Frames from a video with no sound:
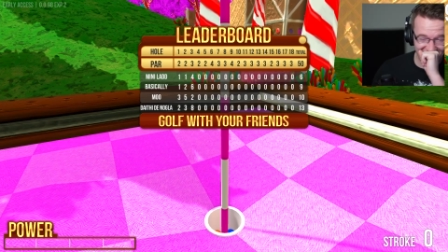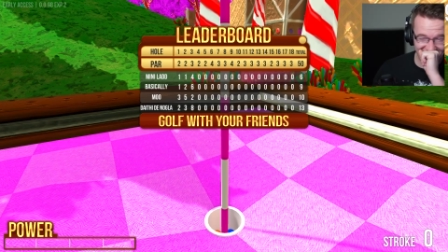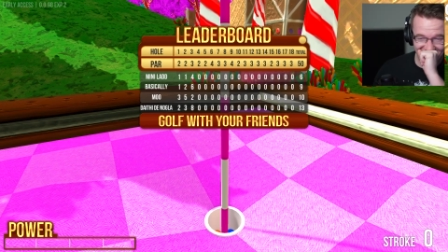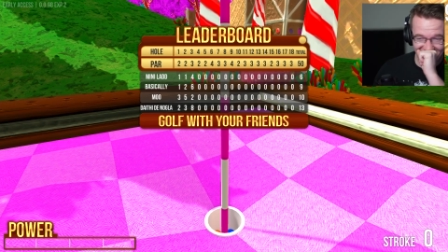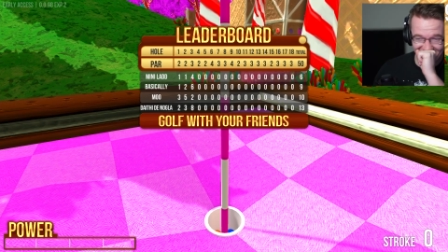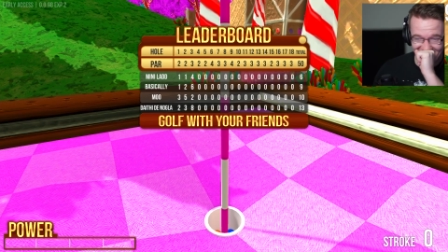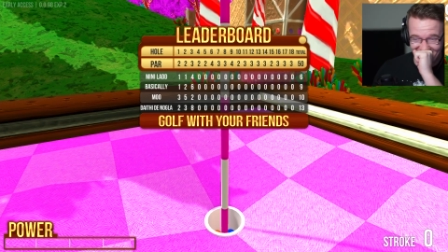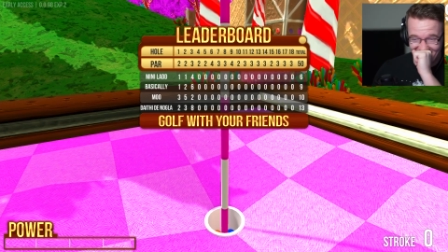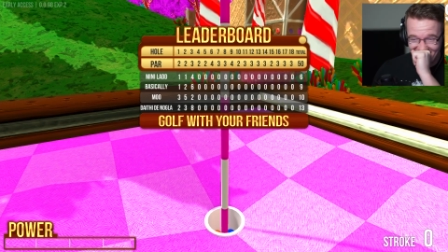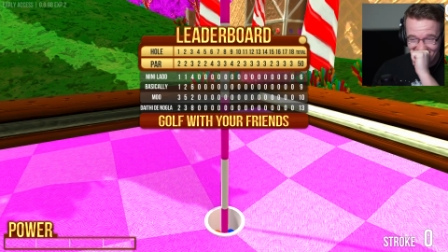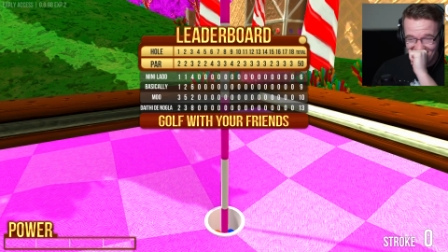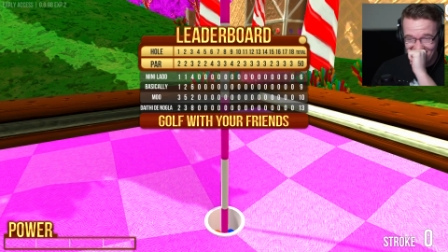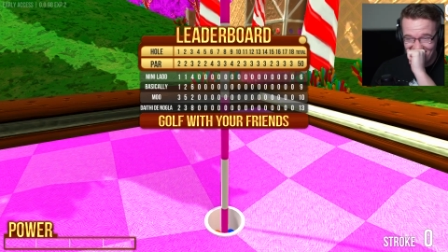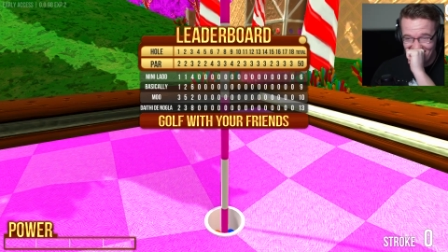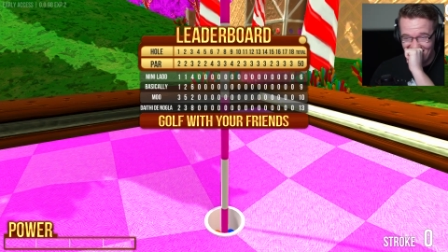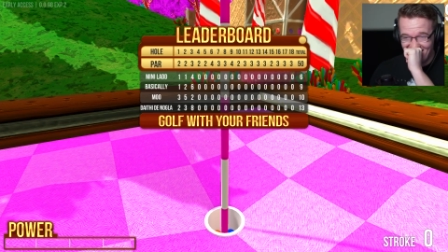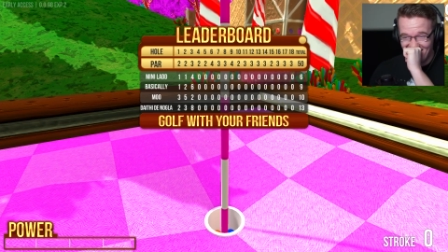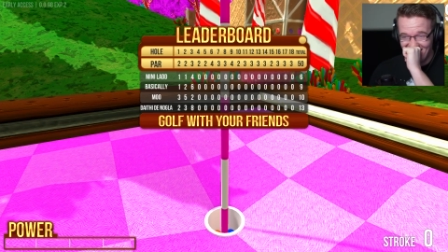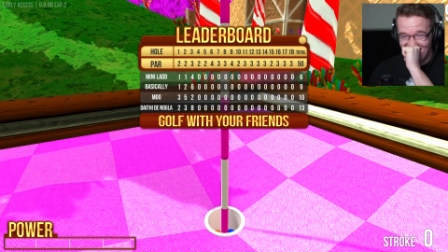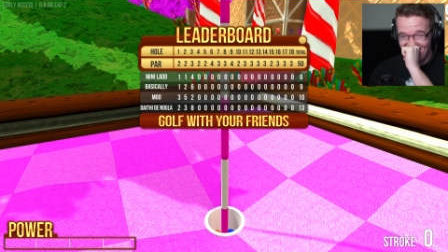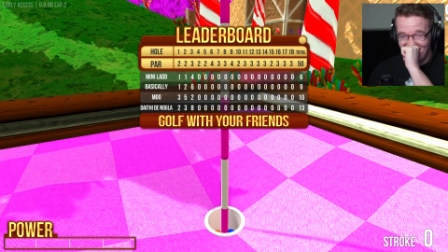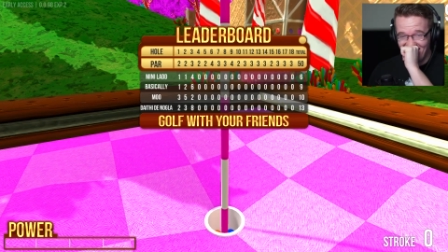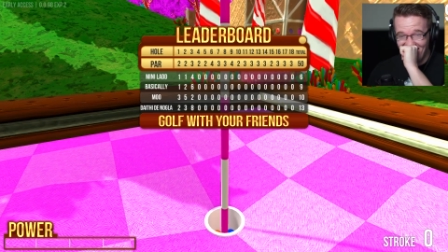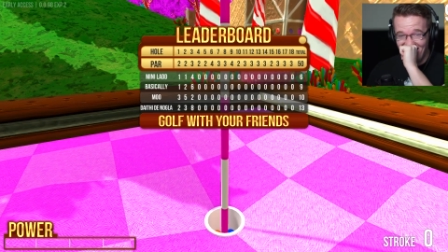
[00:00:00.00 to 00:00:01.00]
next
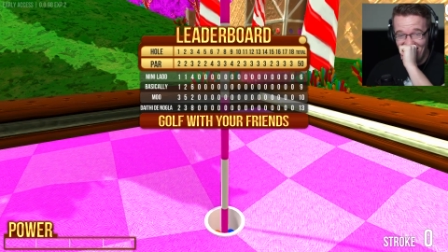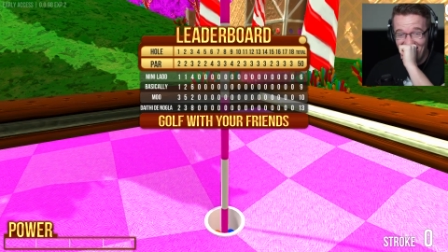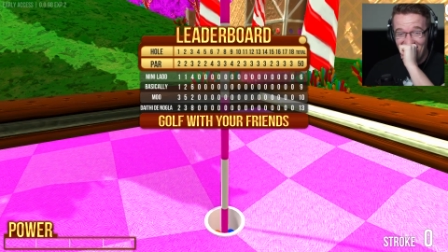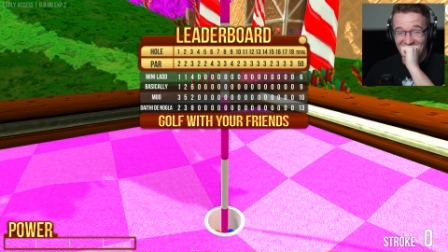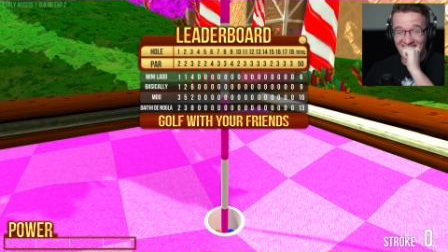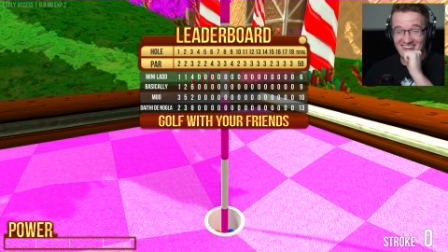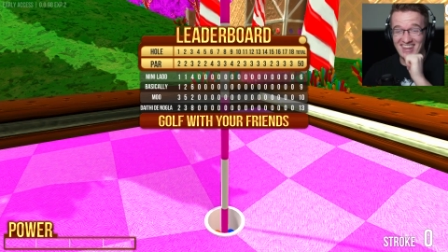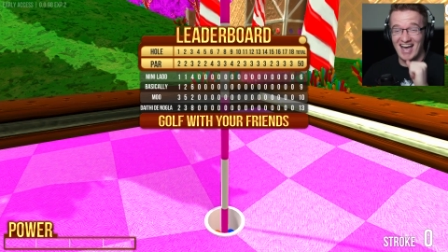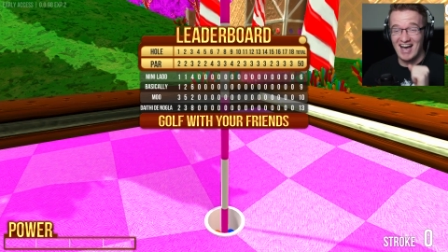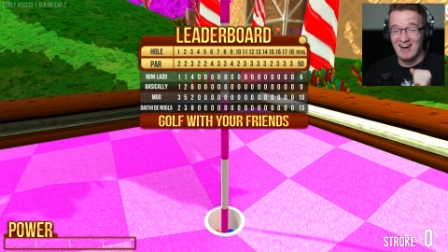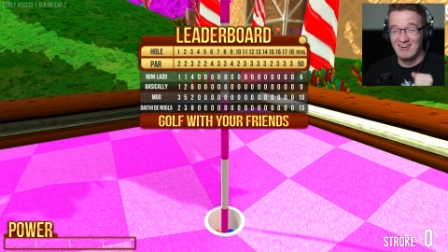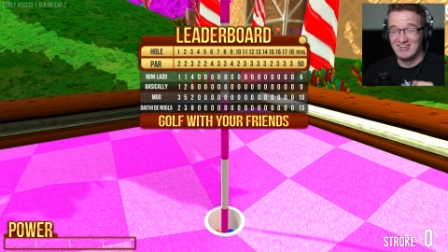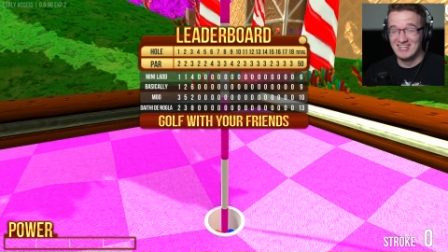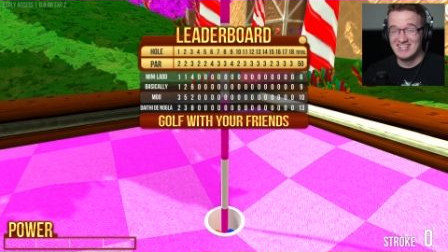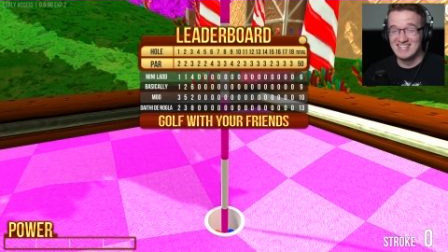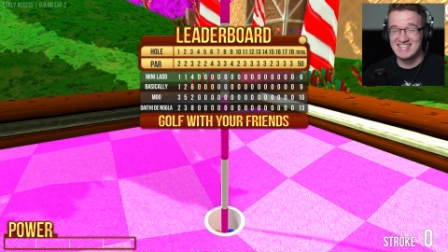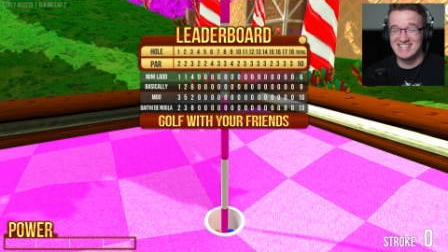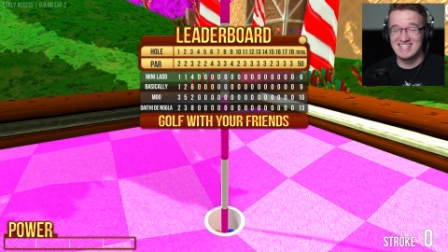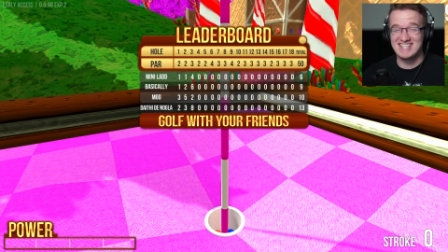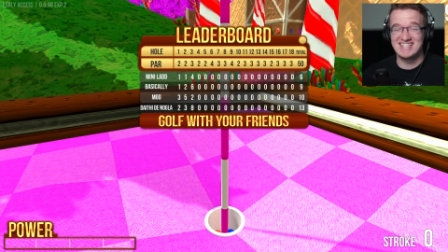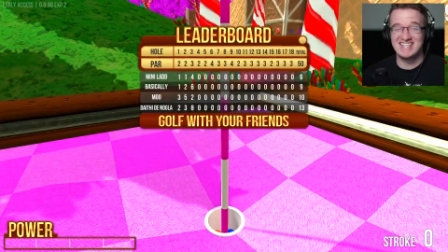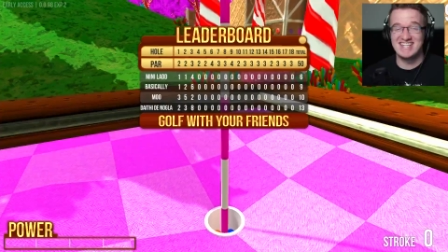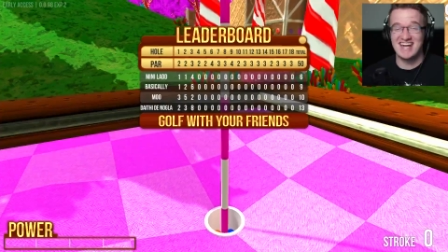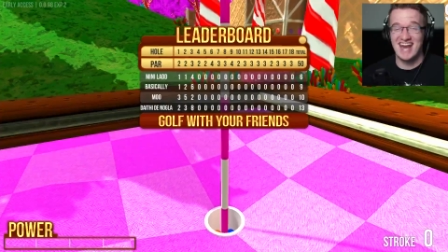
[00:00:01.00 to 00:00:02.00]
fucking level. That was
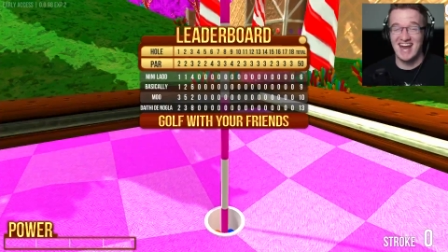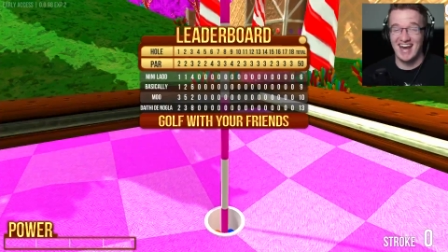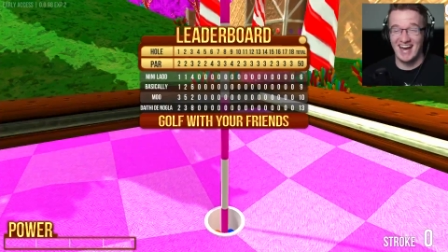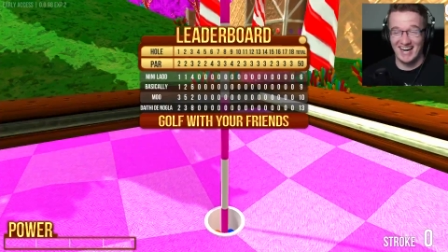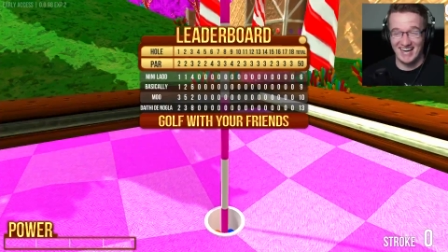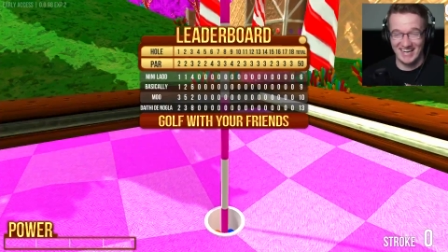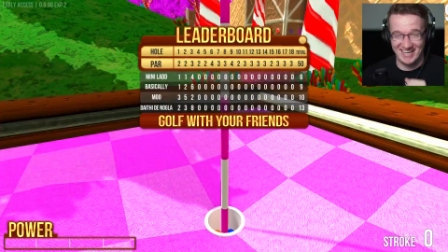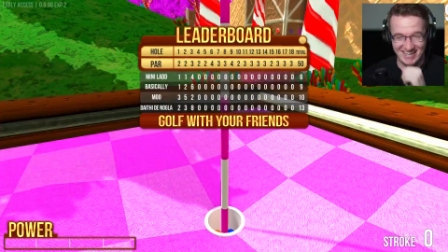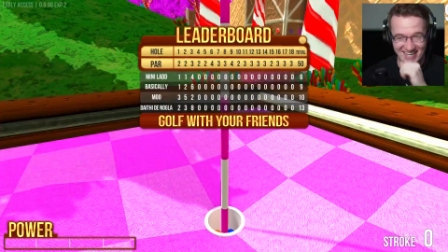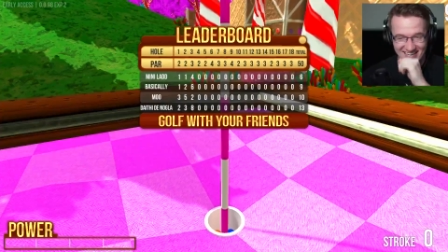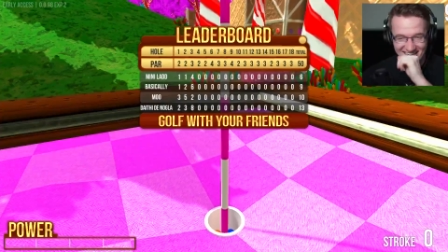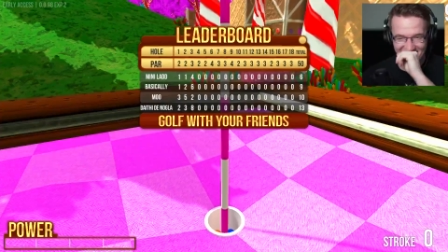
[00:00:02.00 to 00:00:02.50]
sick.